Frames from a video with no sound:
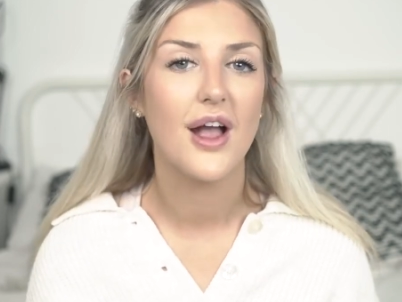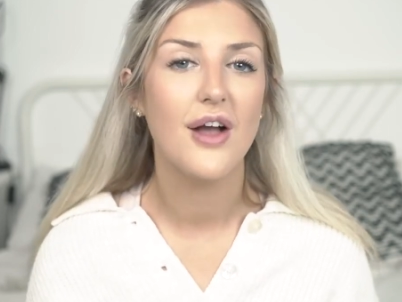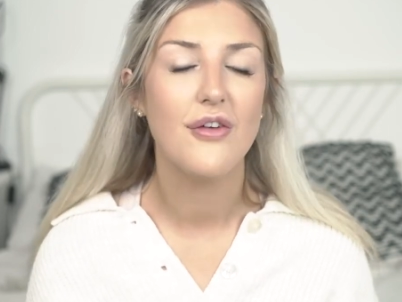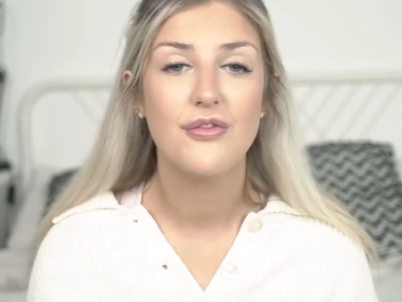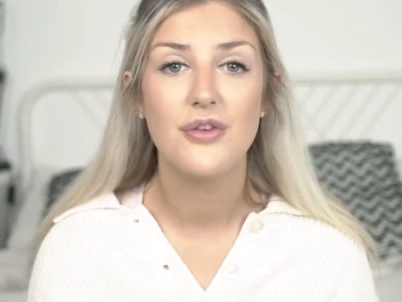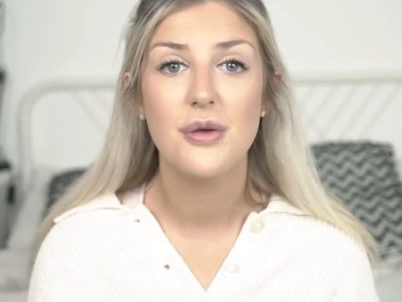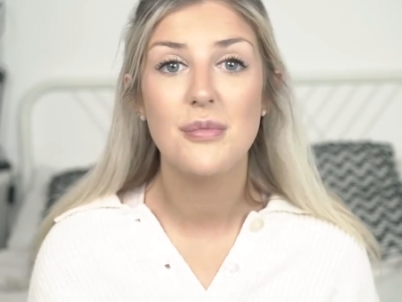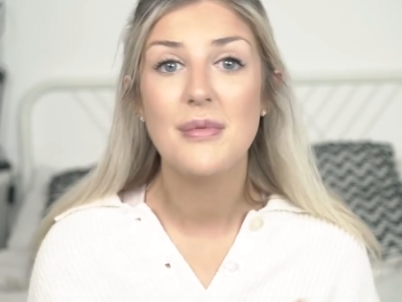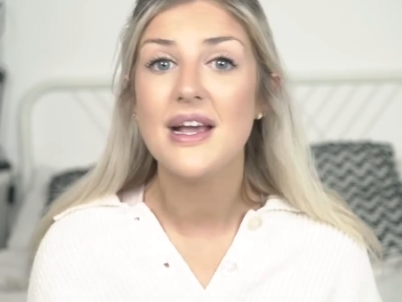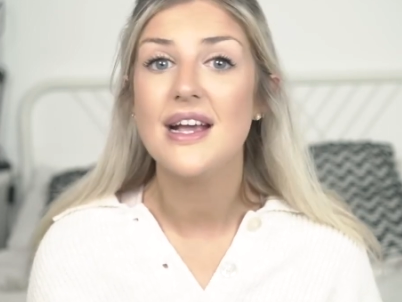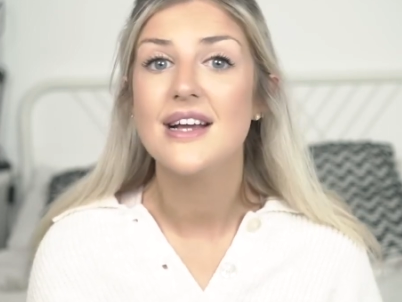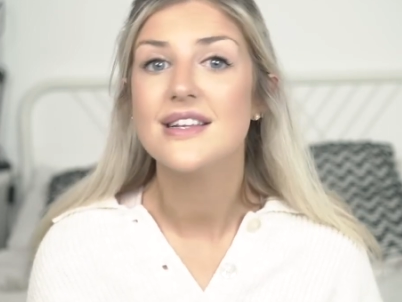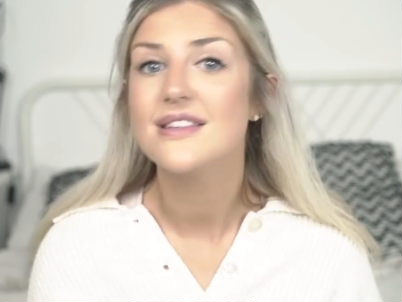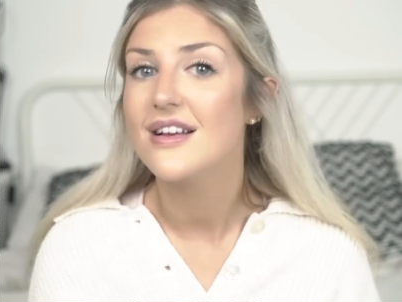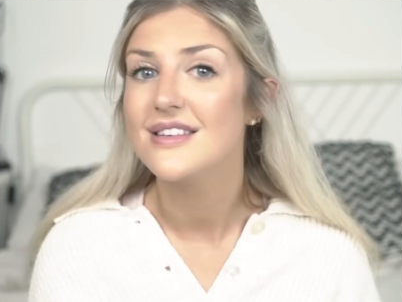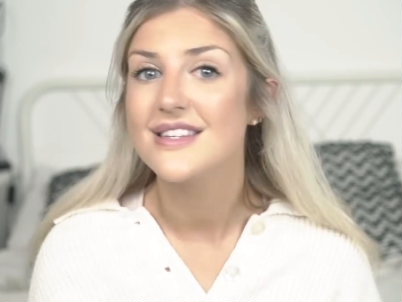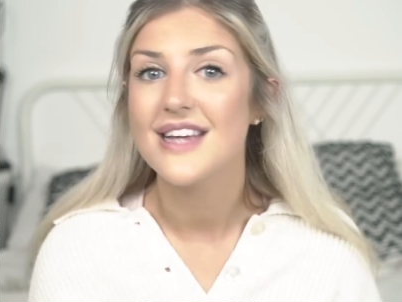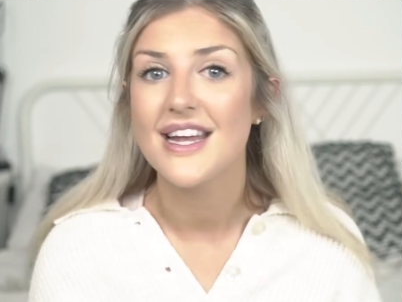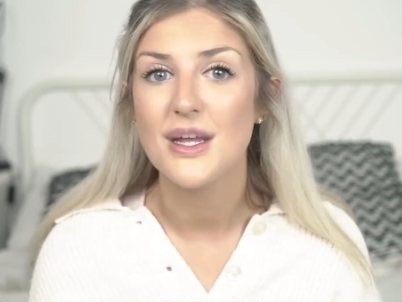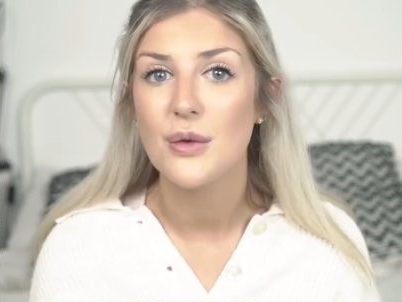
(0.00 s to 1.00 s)
For me it
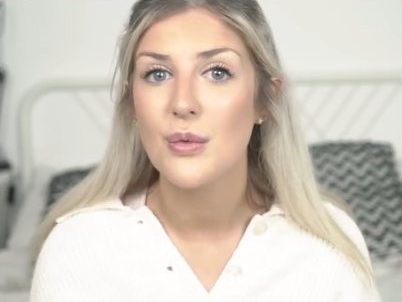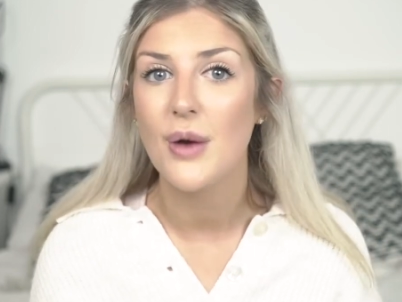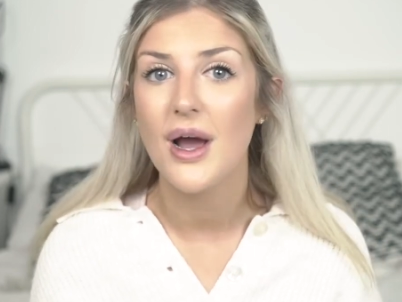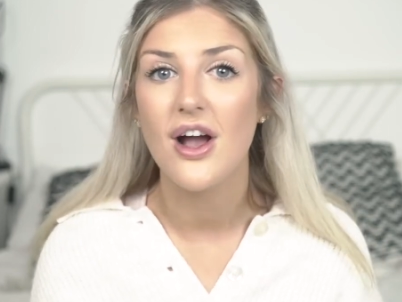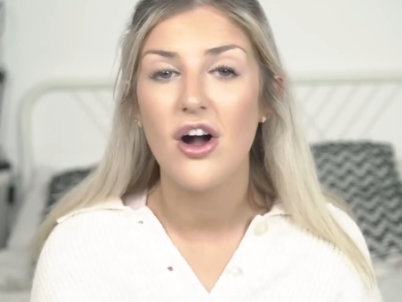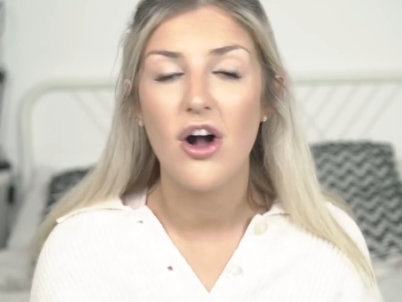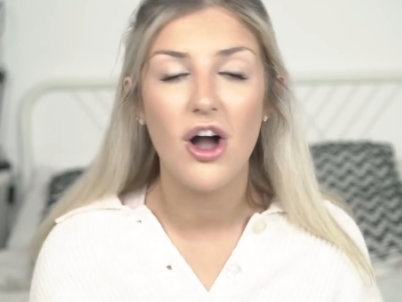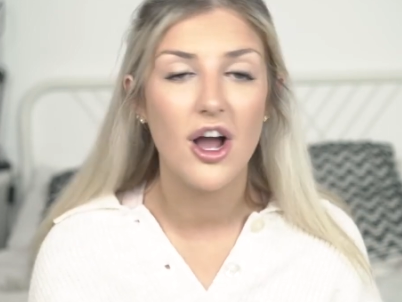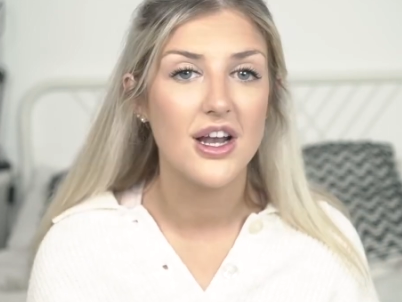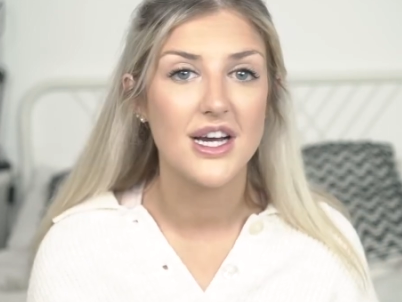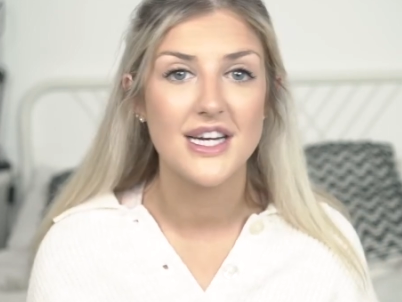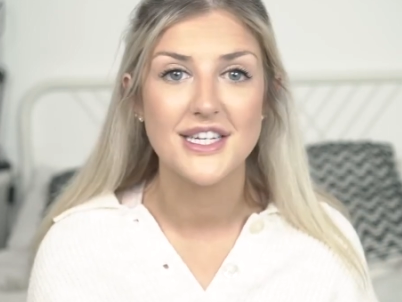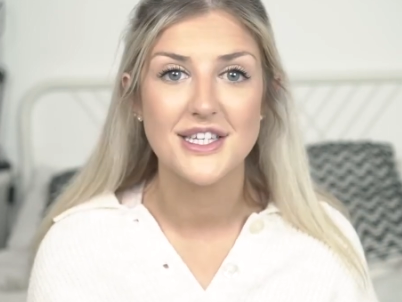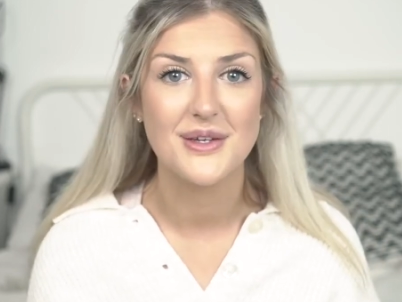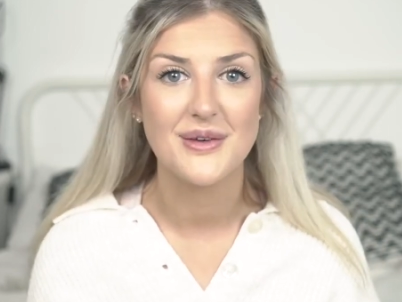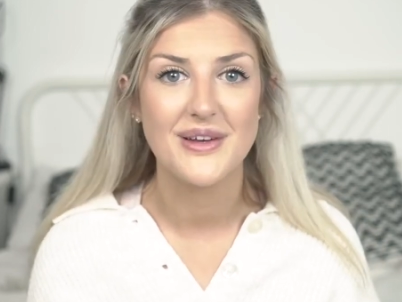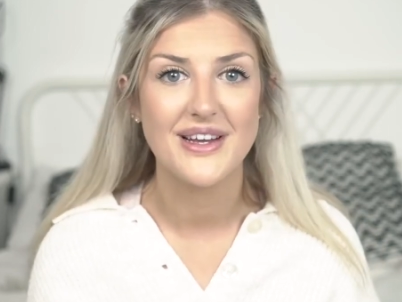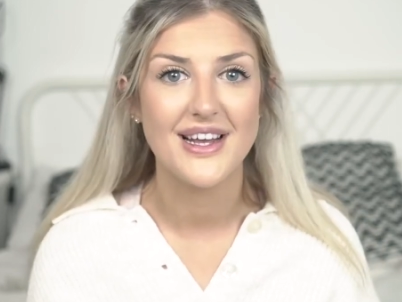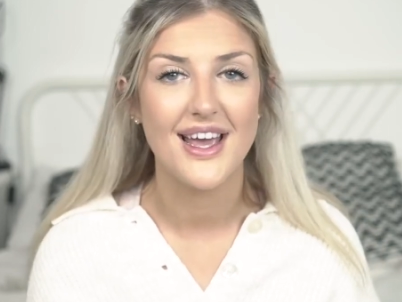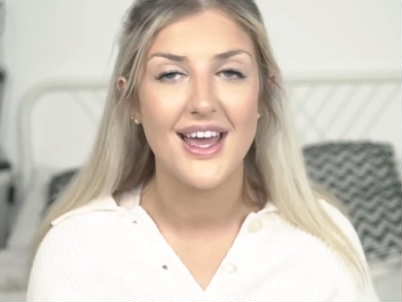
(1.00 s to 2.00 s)
does anyway. I like
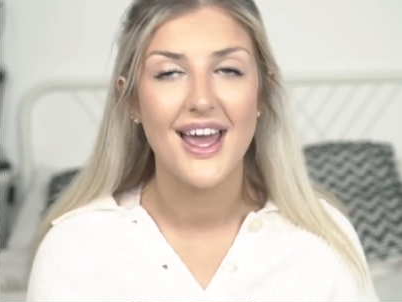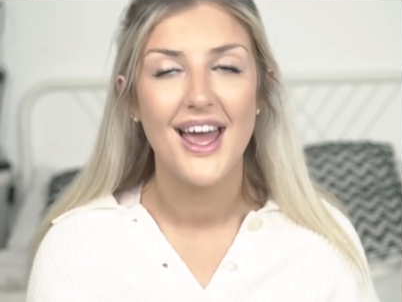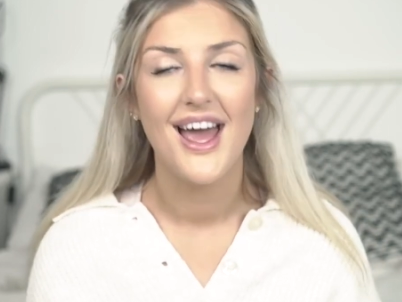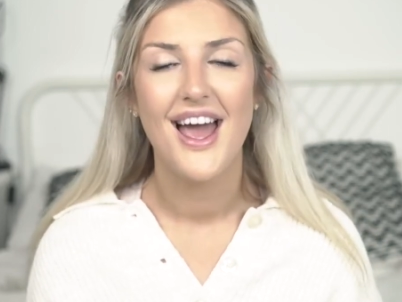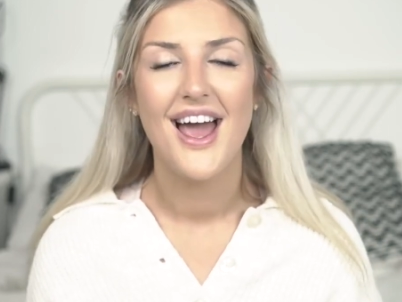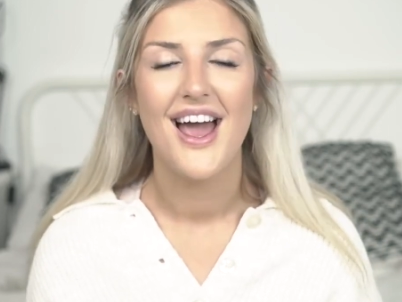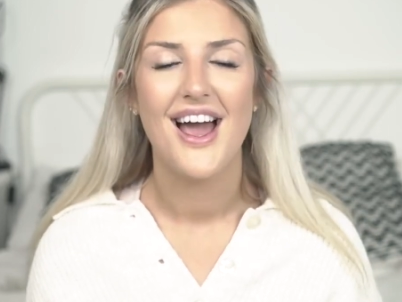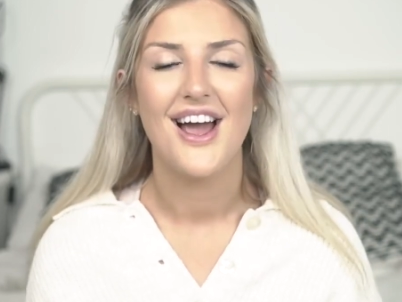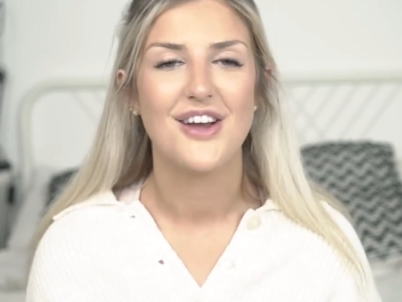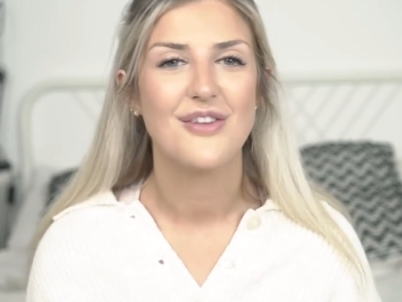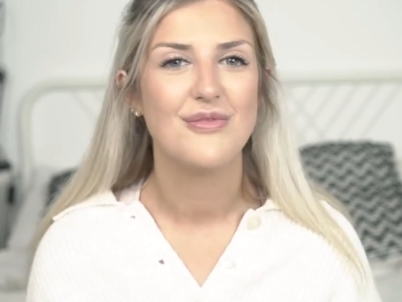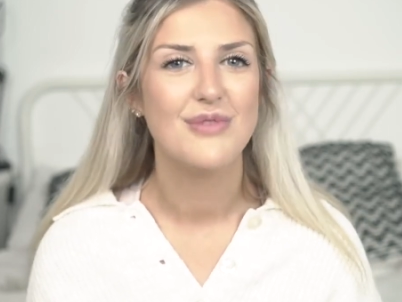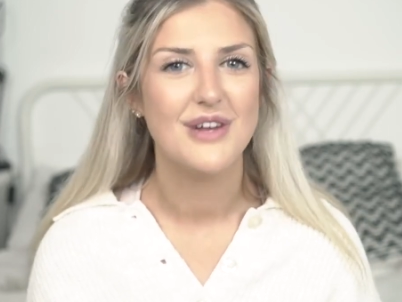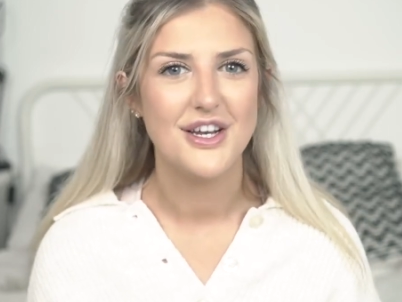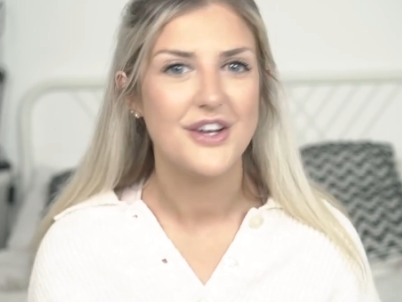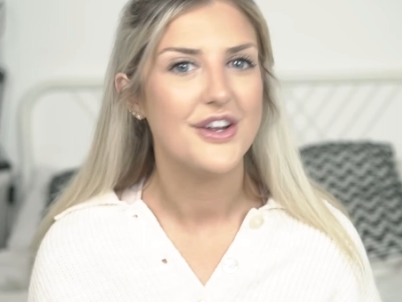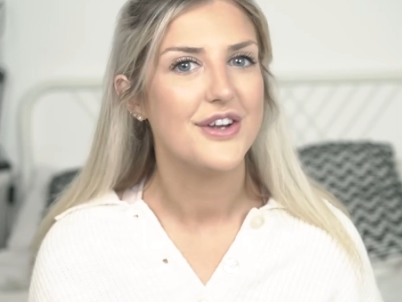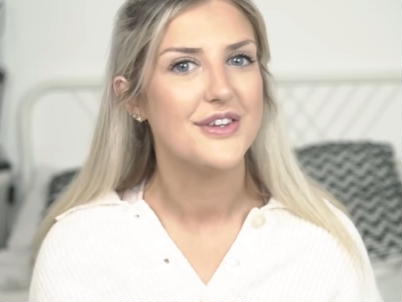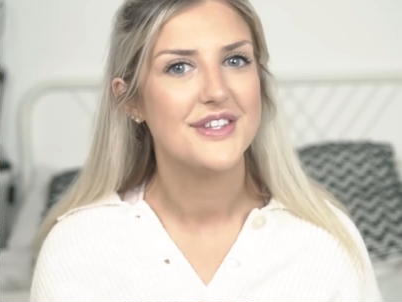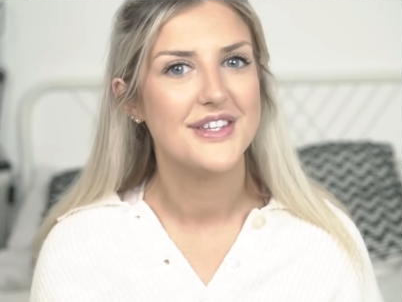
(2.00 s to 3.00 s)
doing it. I can really
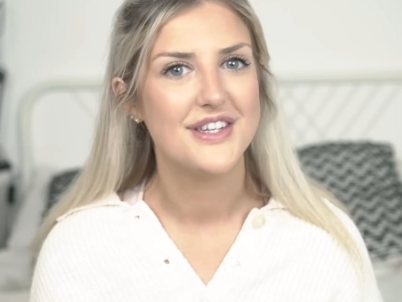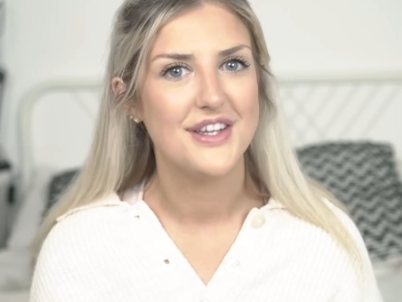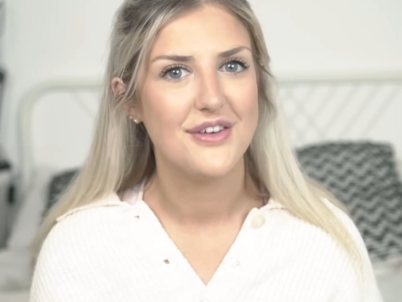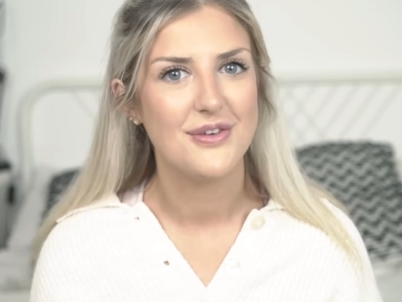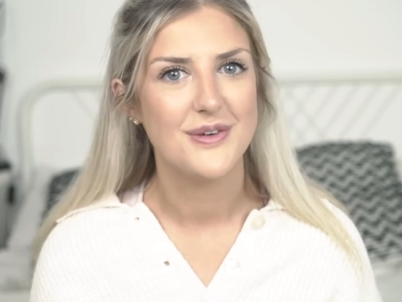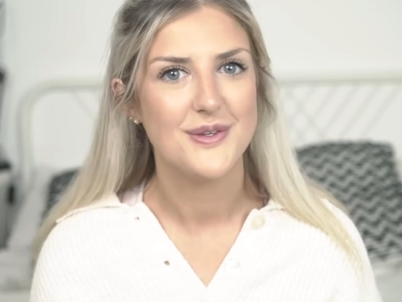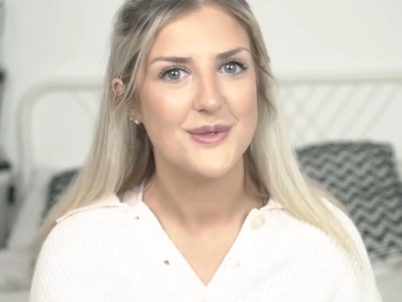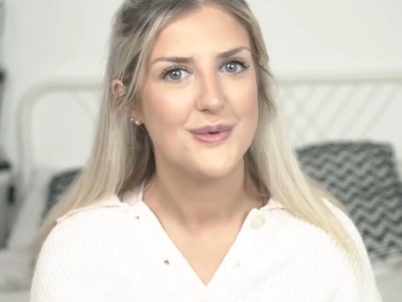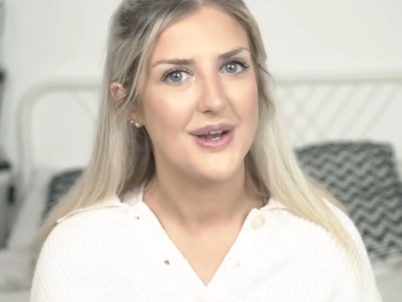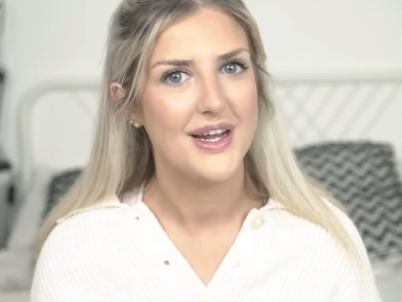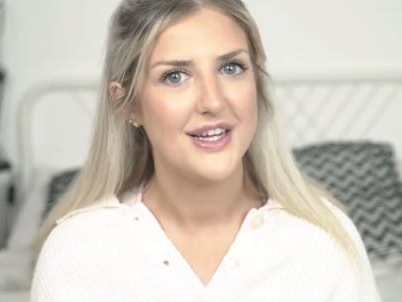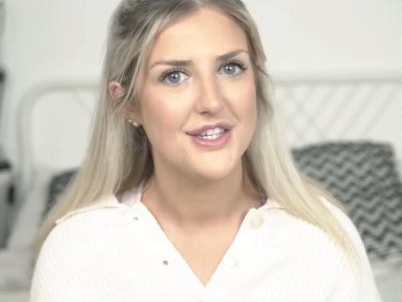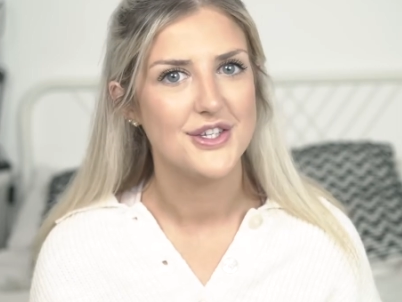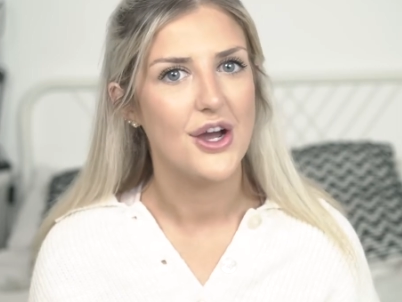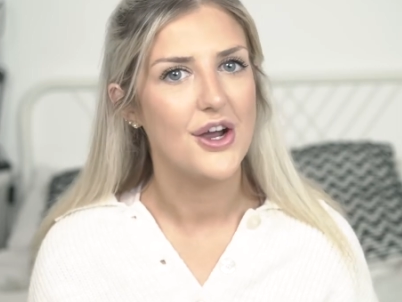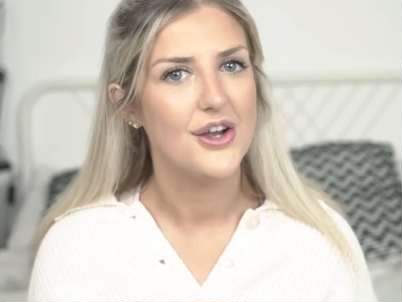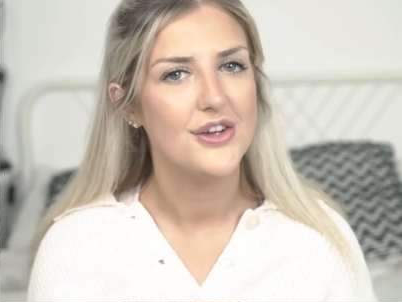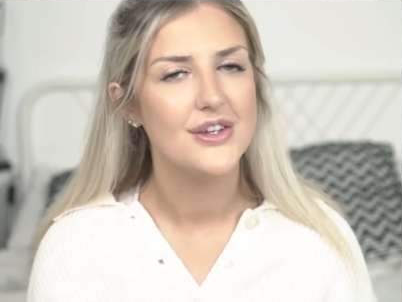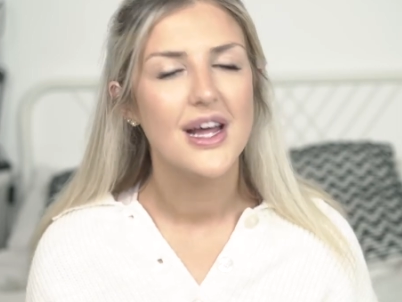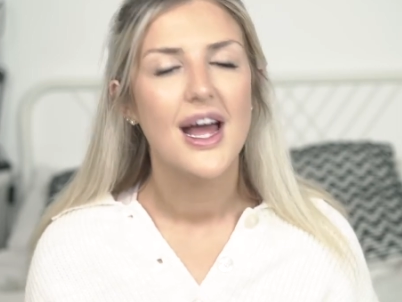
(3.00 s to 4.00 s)
notice a difference when I
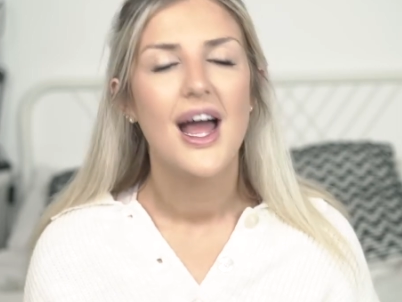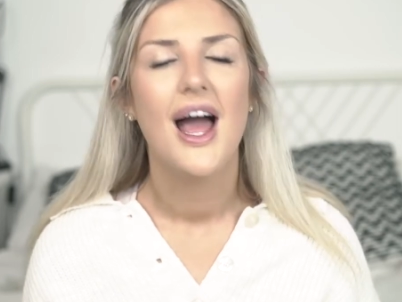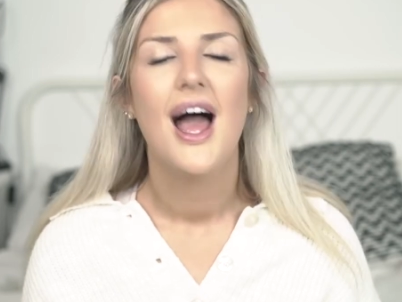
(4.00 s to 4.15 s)
don't.